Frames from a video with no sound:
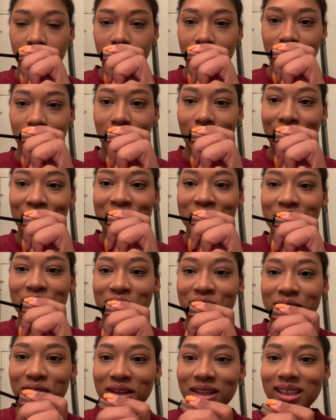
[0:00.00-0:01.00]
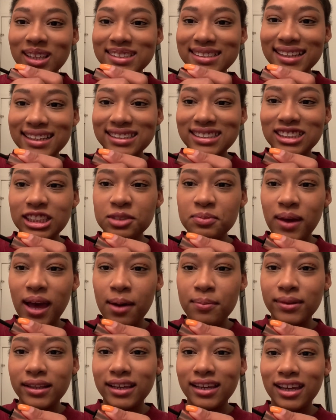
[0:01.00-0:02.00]
I don't know, it looks like a cheap
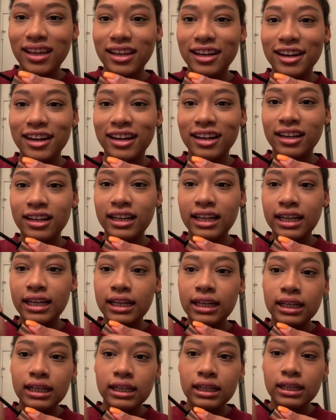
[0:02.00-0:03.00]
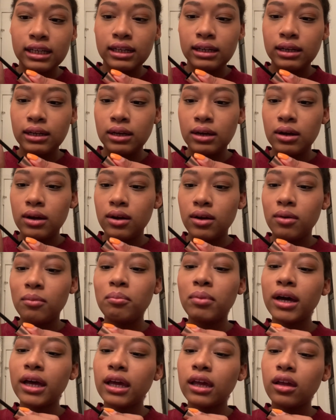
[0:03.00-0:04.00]
applicator,
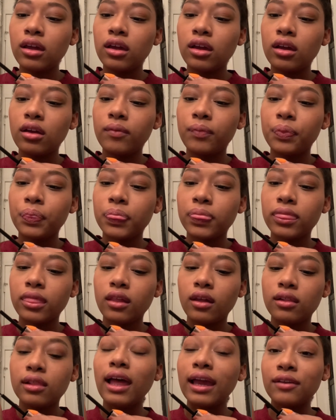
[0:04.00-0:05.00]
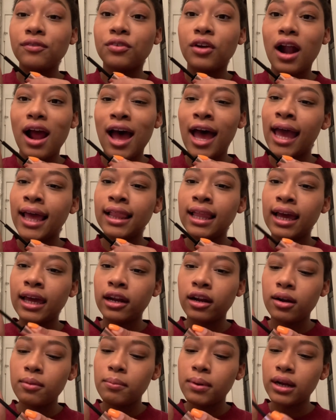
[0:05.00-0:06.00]
but like for
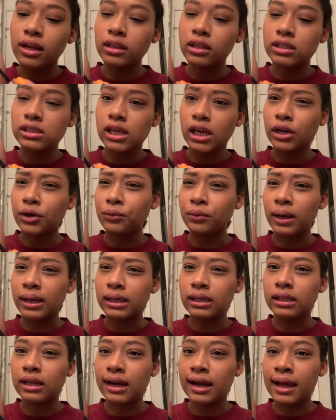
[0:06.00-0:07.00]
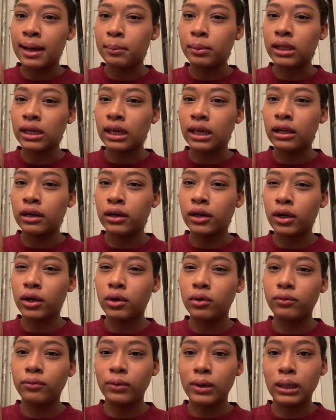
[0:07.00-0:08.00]
eyeliner, but it looks like a regular applicator
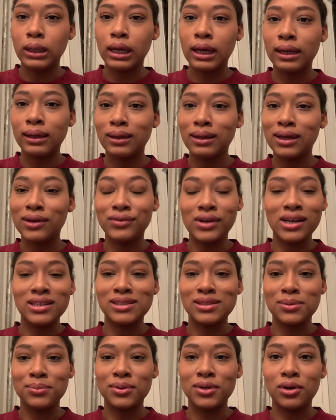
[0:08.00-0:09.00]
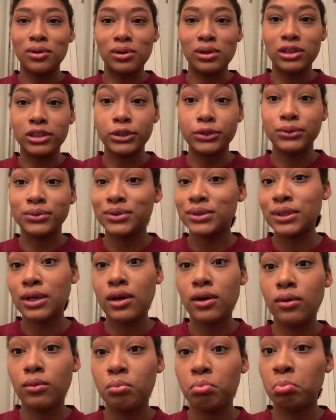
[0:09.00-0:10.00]
for like if I was to put on glue.
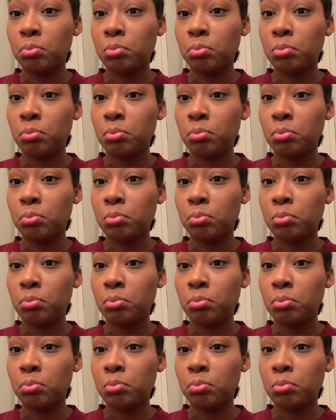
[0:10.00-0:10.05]
So